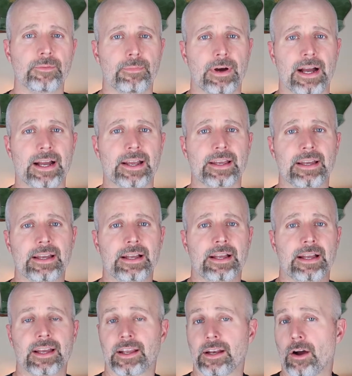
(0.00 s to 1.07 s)
it back,
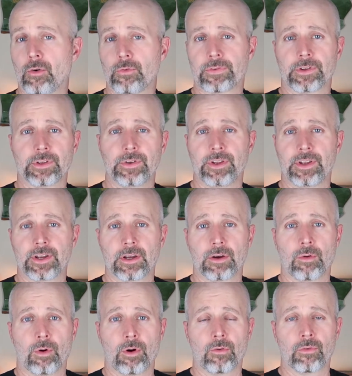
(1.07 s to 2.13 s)
and hopefully you didn't
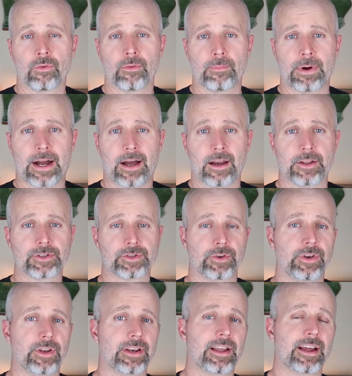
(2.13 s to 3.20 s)
go over the mileage, or
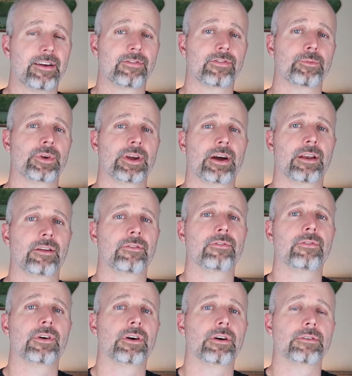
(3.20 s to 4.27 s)
you didn't have some kind
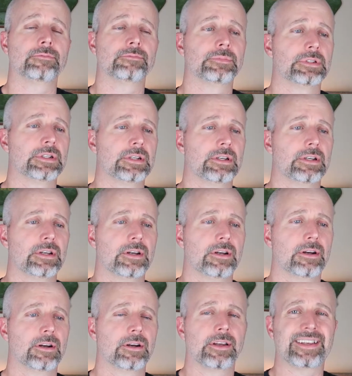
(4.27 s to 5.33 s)
of
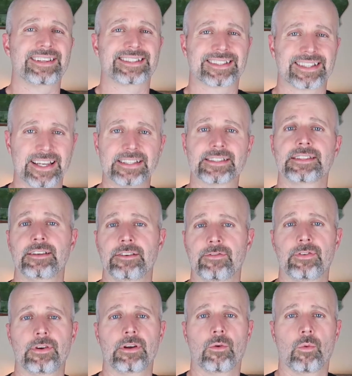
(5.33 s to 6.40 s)

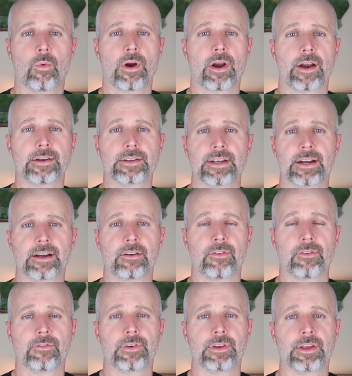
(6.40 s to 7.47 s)
excessive wear and tear on
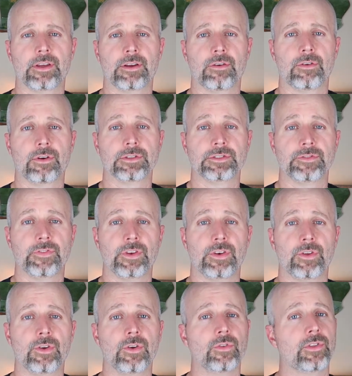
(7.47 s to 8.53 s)
the vehicle, because if you
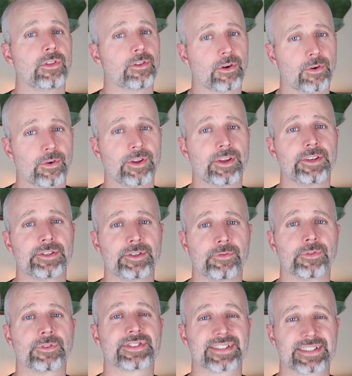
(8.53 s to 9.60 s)
do, then they're going to hit you
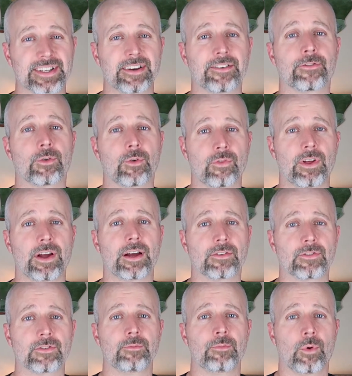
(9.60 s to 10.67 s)
for several
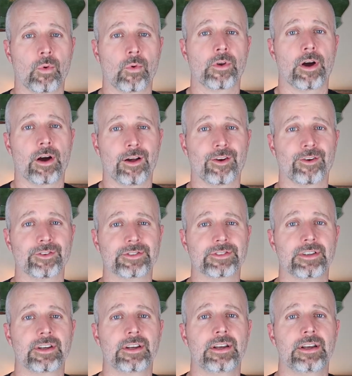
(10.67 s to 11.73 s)
thousand more dollars
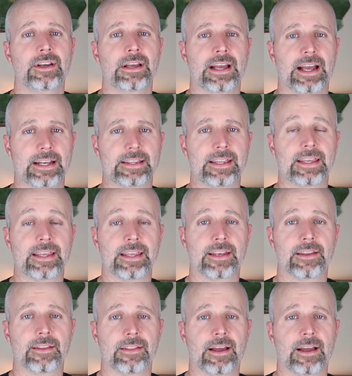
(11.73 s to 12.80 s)
at the
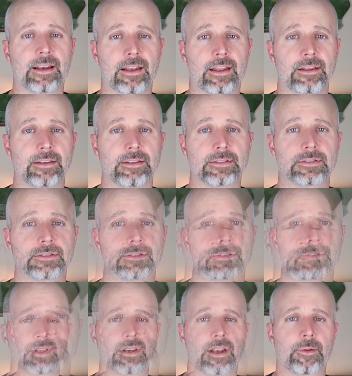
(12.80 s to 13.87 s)
end of that lease.
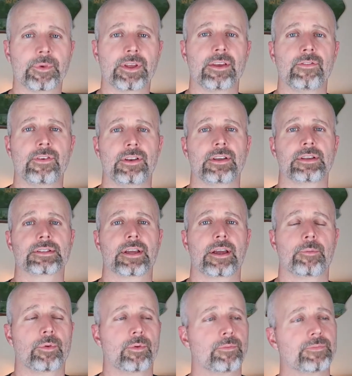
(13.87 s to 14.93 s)
Now let me give you an
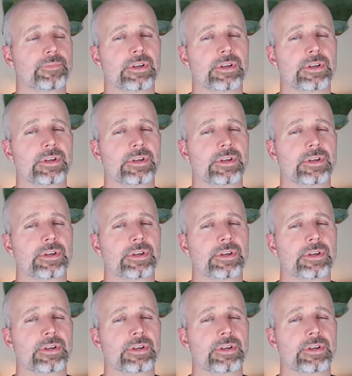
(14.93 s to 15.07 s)
example.